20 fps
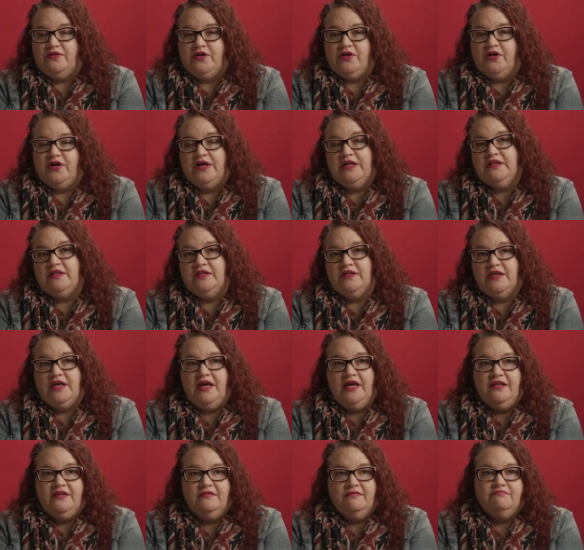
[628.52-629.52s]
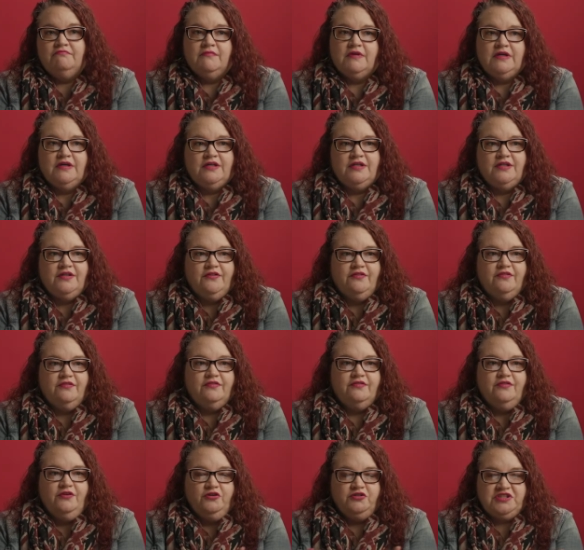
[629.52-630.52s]
there, and
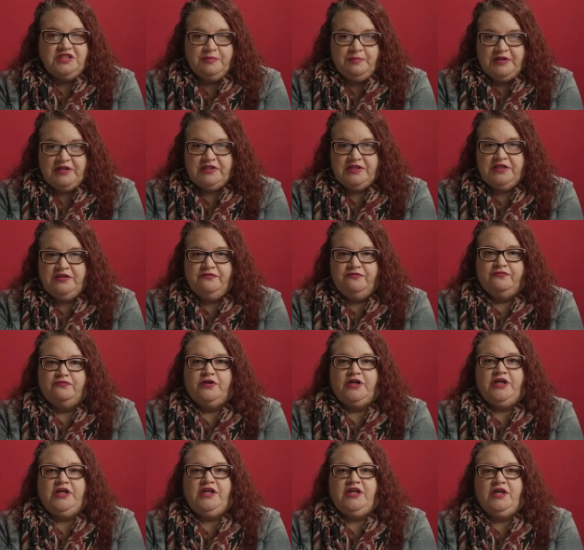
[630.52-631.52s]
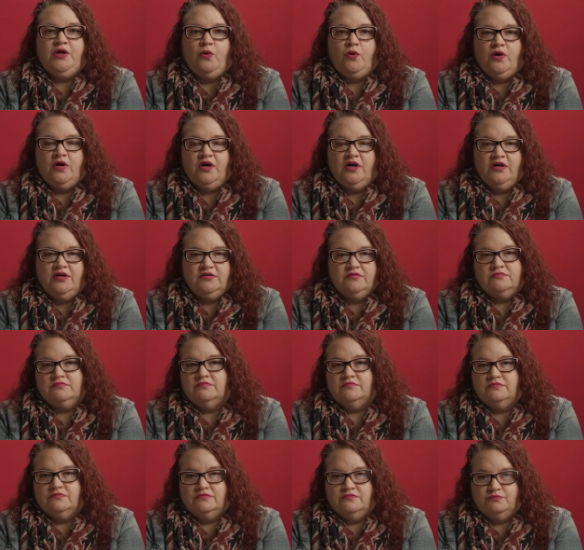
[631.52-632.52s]
they're typically free or
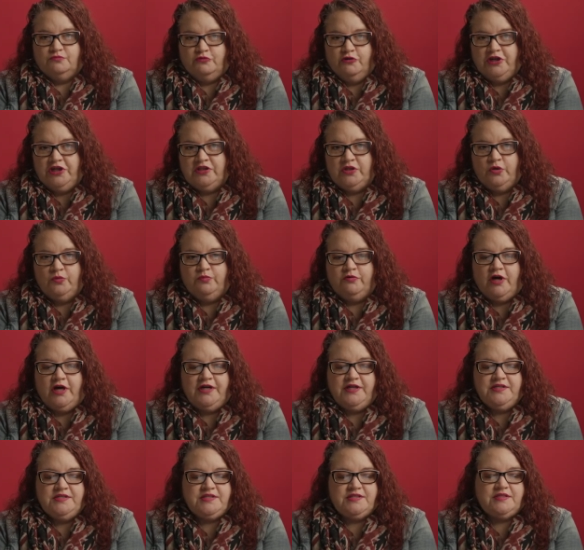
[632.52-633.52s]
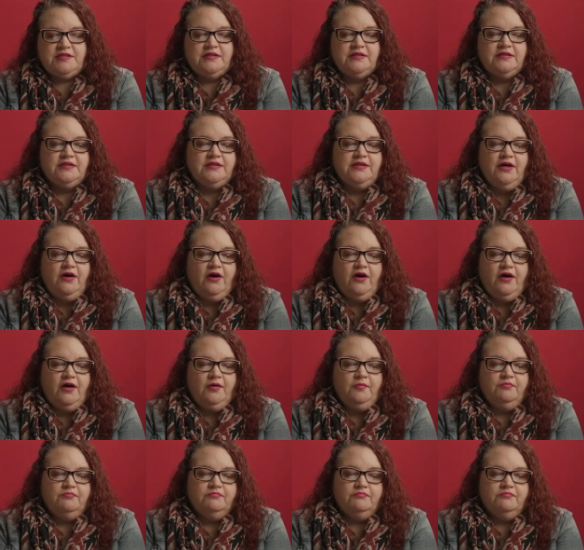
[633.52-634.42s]
pretty low priced. Um,